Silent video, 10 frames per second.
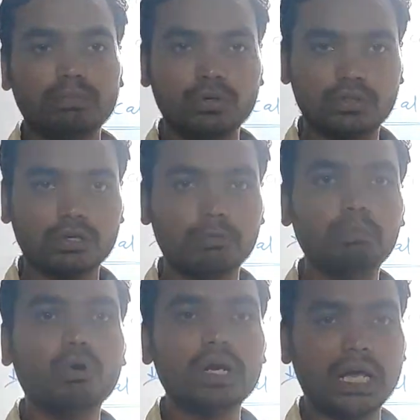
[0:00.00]
both
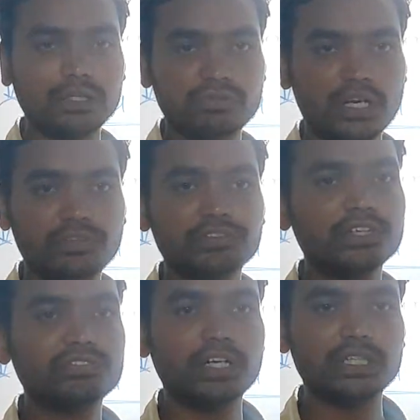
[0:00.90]
board as well as
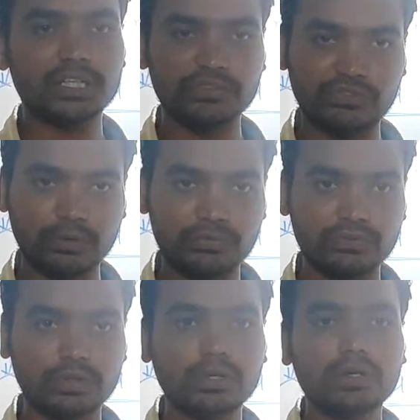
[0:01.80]
NCERT concepts,
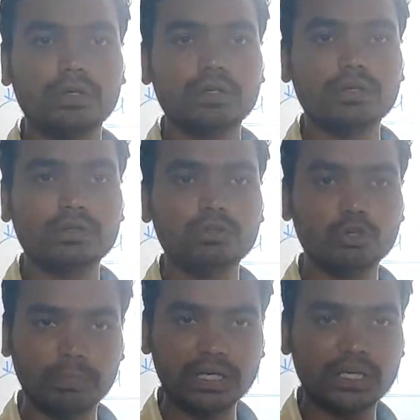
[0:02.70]

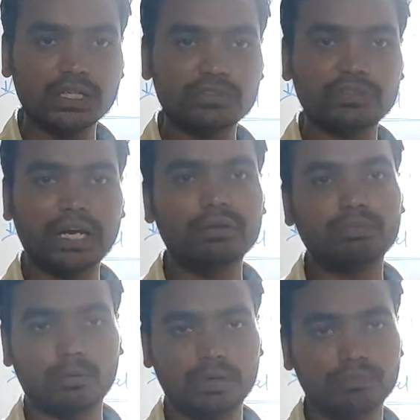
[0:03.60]
numericals, and
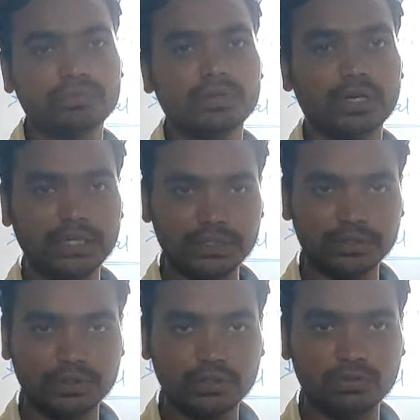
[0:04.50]
problems. Right?
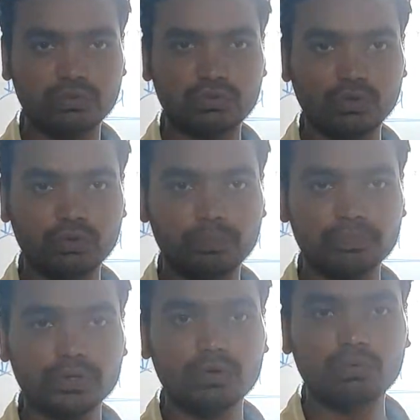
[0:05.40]
So,
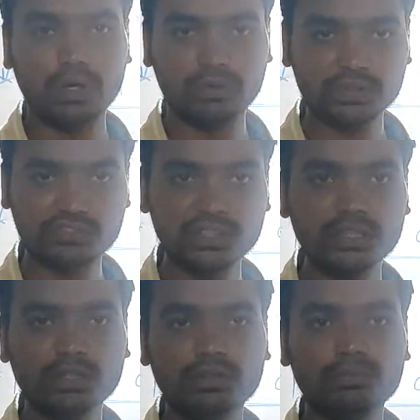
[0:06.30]
we have to
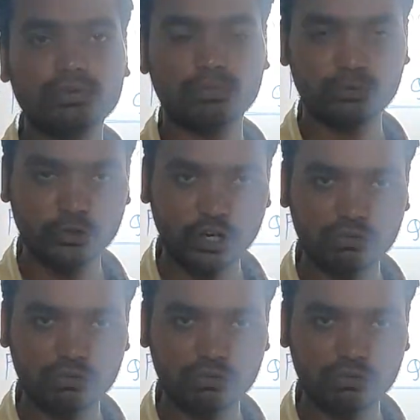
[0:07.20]
see from today